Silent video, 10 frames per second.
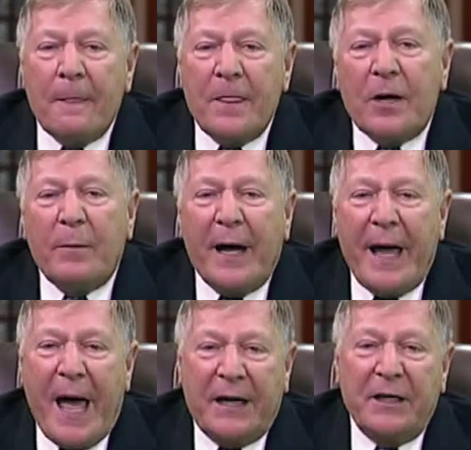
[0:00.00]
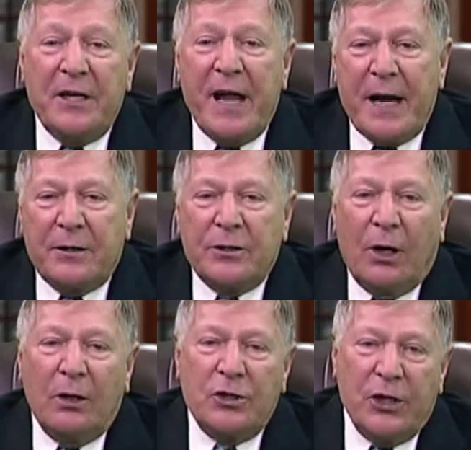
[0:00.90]
thereby adding
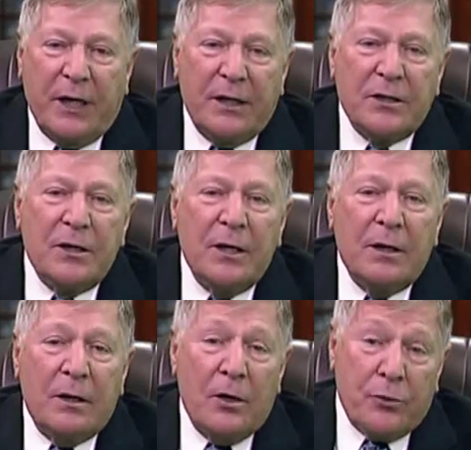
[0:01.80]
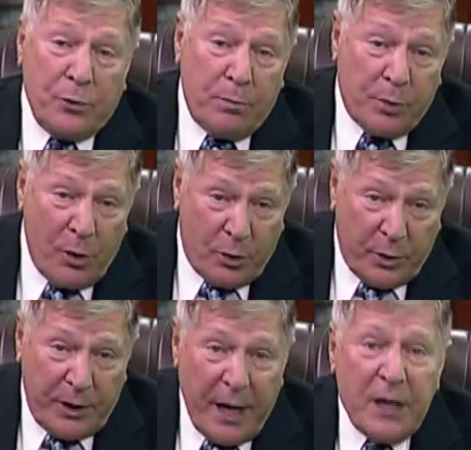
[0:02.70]
Neanderthal genes through
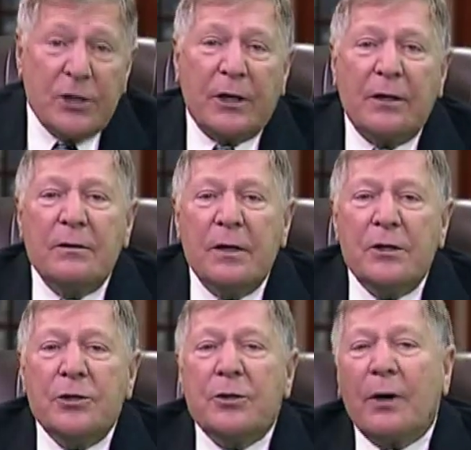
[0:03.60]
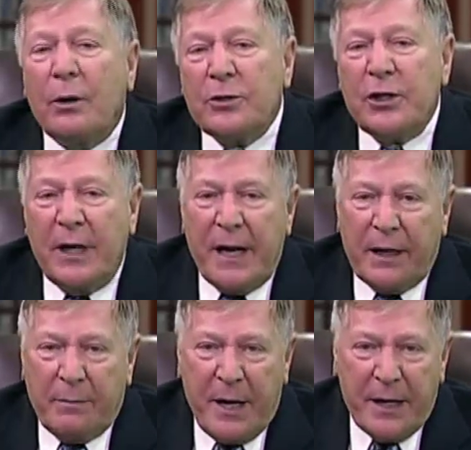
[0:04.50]
procreation to their own
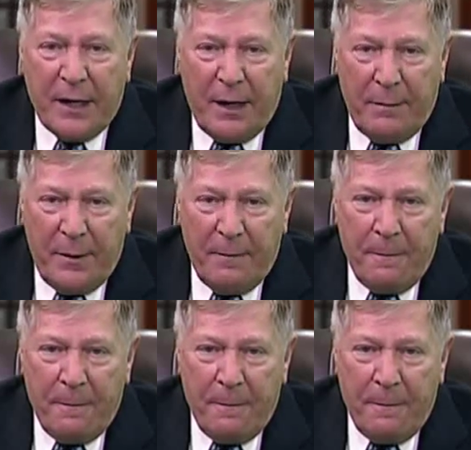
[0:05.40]
genetic makeup.